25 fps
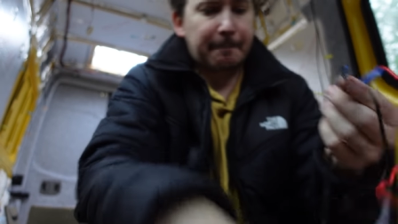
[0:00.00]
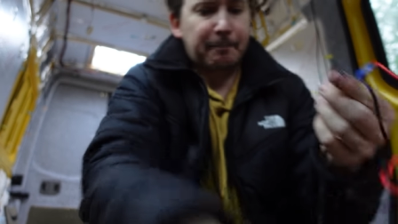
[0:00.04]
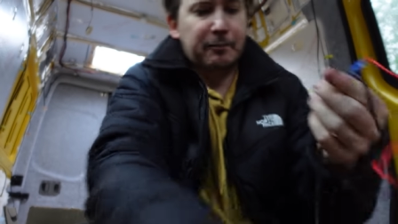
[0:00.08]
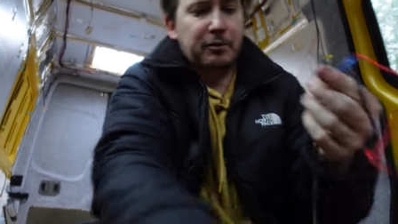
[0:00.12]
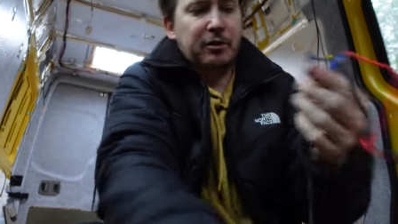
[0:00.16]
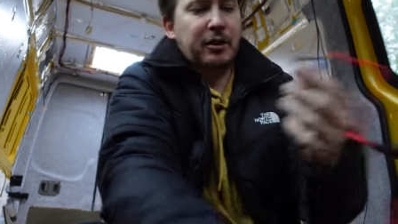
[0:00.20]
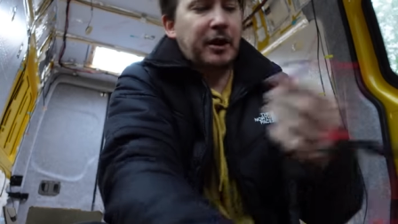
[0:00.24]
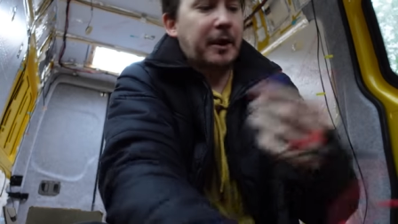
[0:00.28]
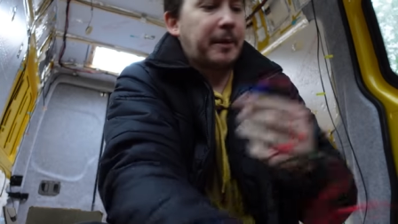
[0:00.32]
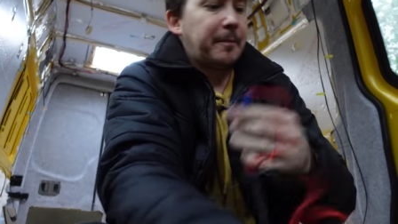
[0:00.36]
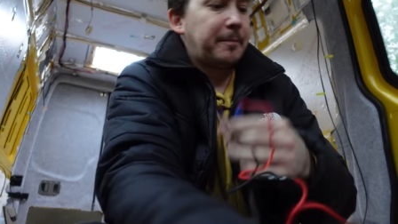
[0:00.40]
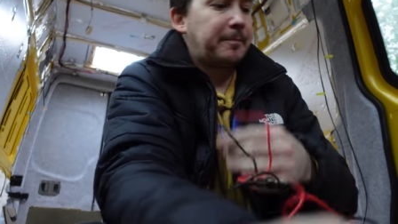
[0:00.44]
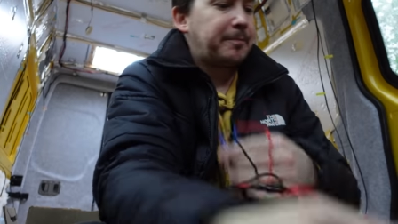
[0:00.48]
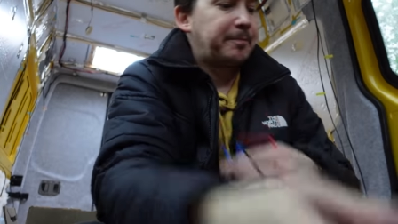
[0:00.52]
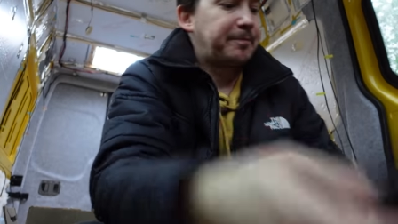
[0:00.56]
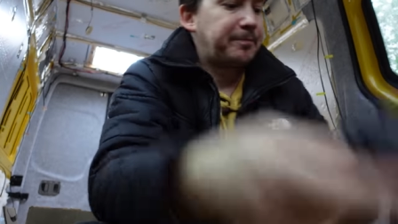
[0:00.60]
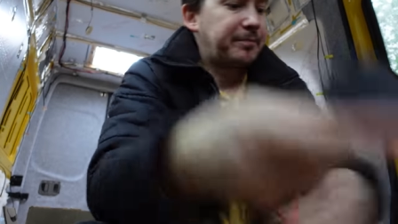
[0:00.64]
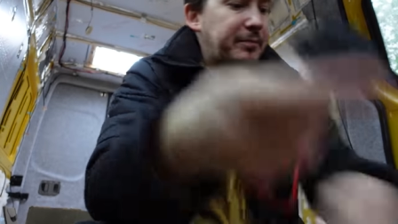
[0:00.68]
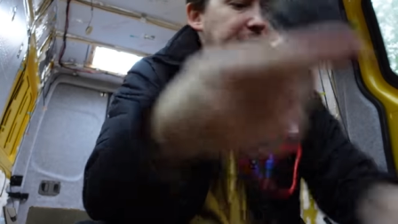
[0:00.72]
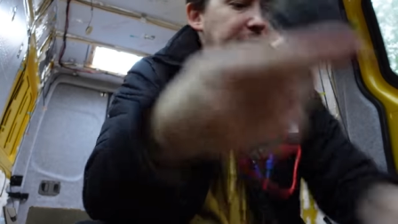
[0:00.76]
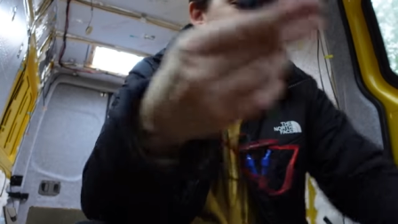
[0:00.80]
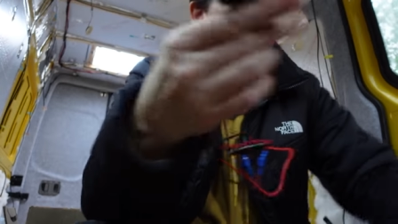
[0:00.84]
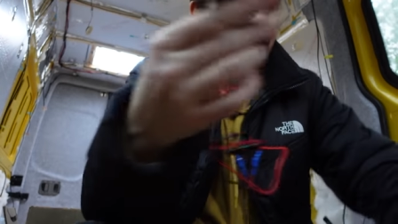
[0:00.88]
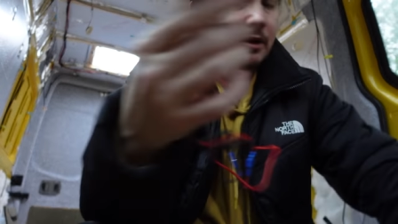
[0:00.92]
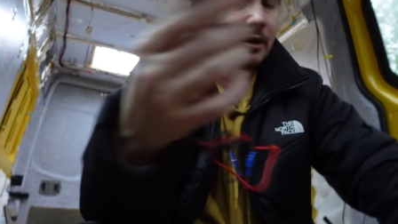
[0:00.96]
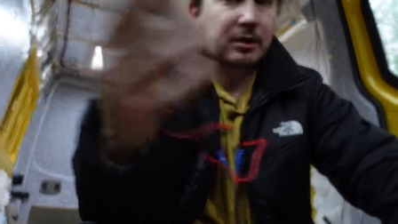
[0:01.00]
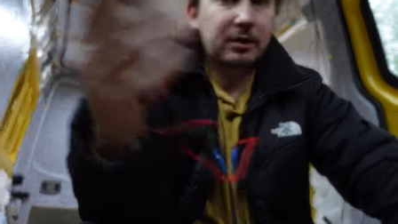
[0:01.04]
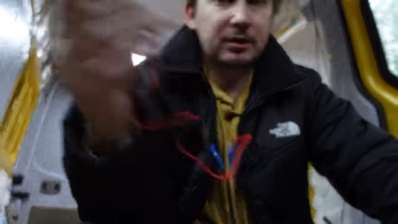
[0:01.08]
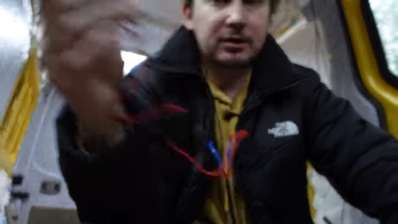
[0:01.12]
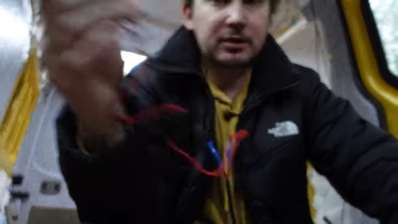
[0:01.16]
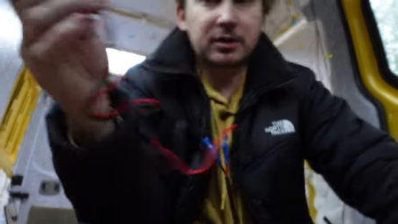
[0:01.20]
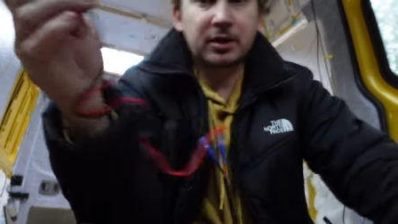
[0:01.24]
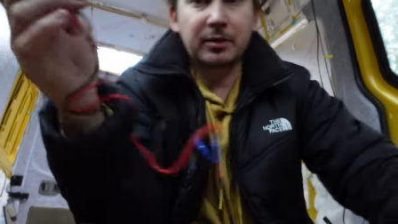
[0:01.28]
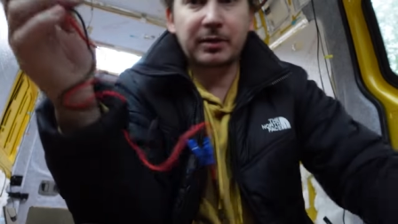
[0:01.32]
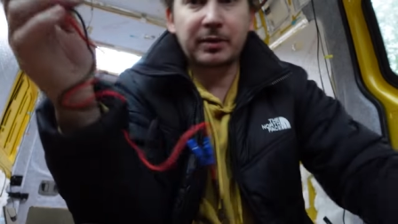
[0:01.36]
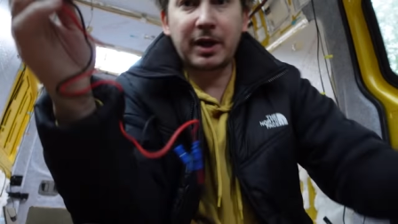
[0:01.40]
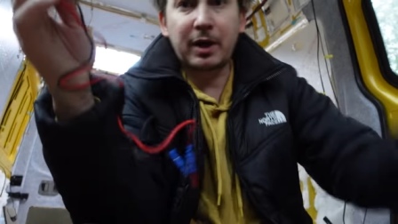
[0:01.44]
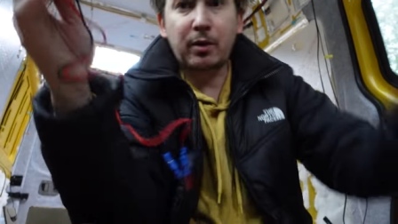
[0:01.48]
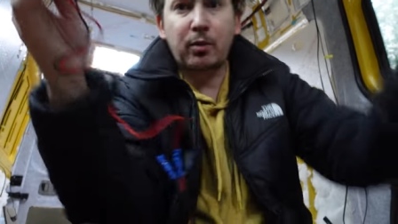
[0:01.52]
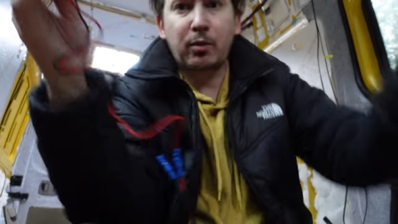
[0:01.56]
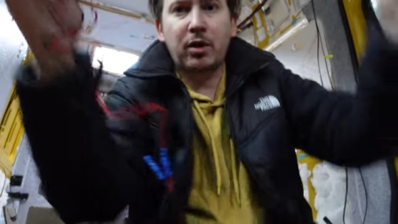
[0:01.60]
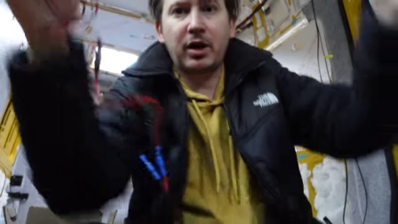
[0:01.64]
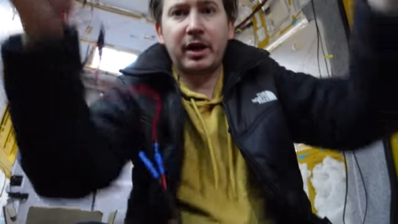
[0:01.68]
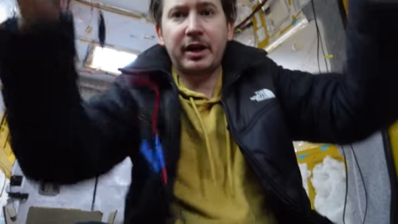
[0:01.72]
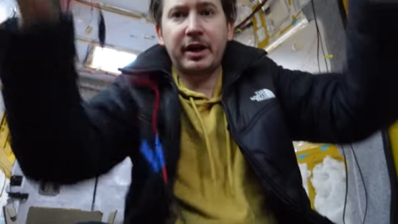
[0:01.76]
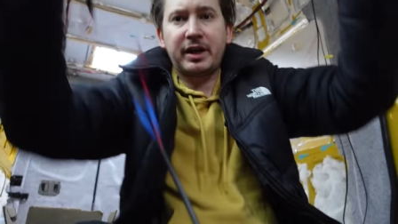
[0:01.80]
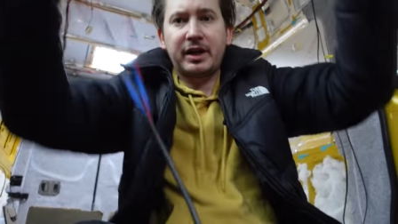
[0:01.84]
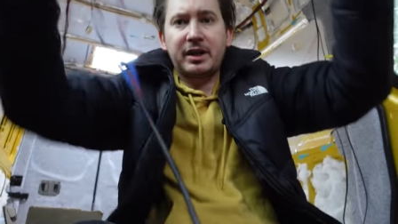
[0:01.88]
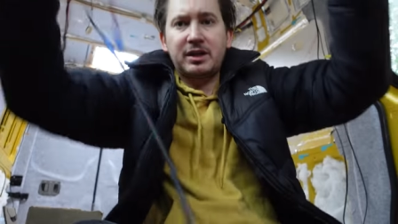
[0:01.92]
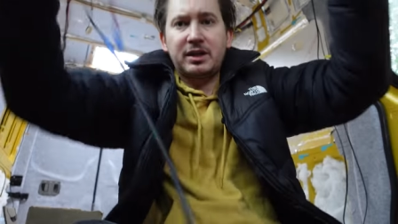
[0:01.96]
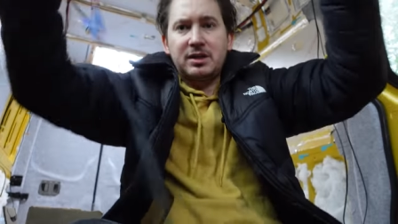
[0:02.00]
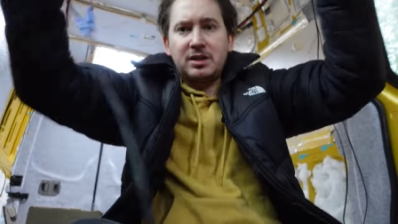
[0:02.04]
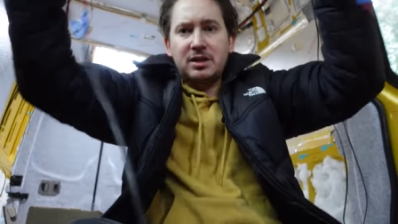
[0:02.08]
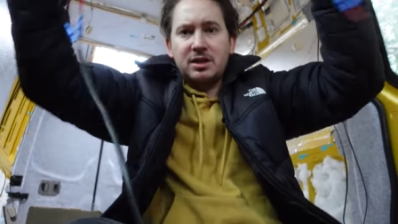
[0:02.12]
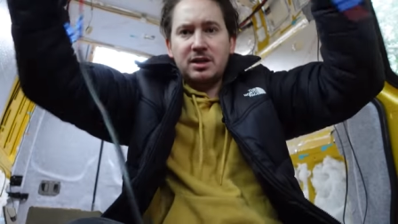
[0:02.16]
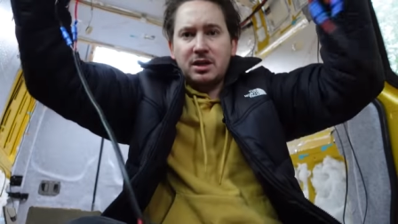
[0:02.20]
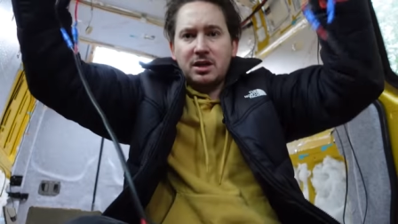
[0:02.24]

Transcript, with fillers: Alright, so we're now wired in